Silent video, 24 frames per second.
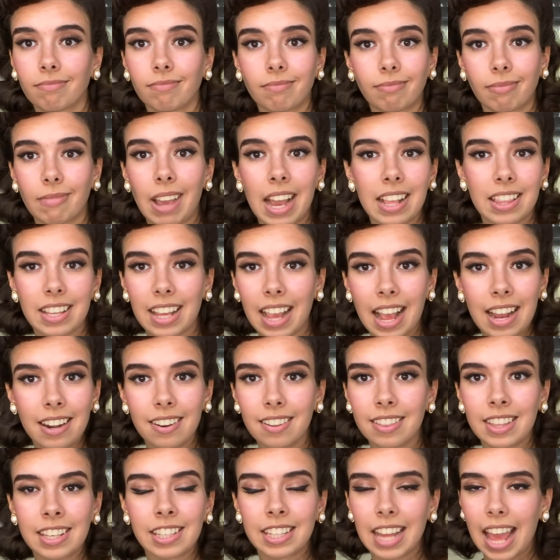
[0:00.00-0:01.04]
at the end of
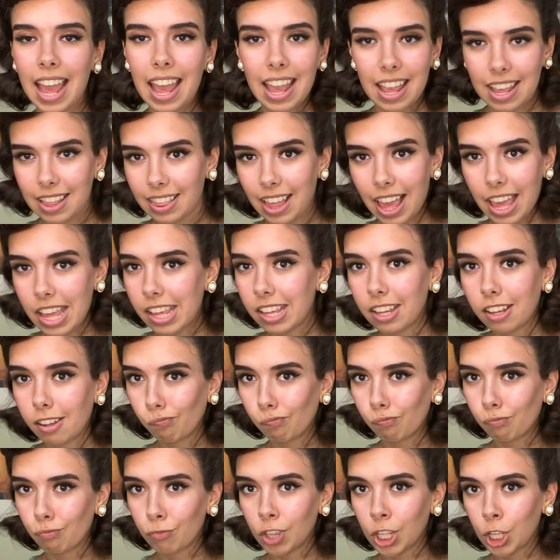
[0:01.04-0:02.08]
the day, like,
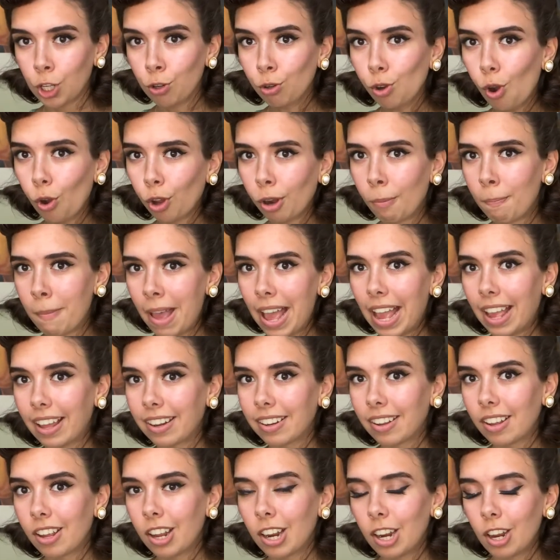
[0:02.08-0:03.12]
you go to bed
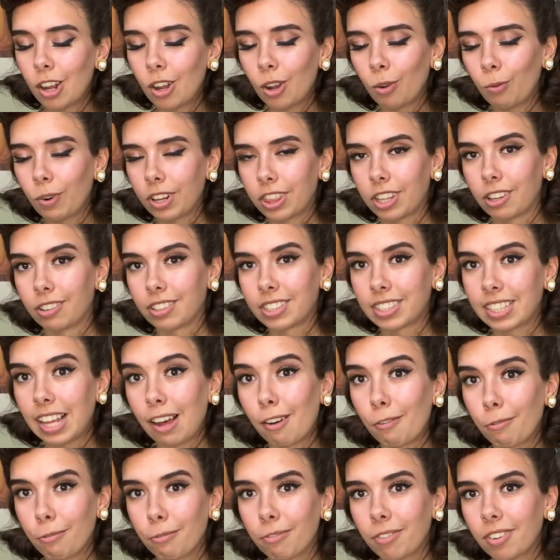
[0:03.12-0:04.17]
with
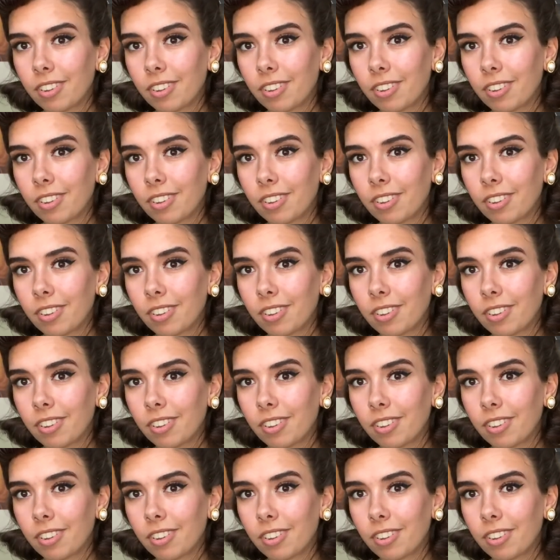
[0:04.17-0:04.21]
yourself.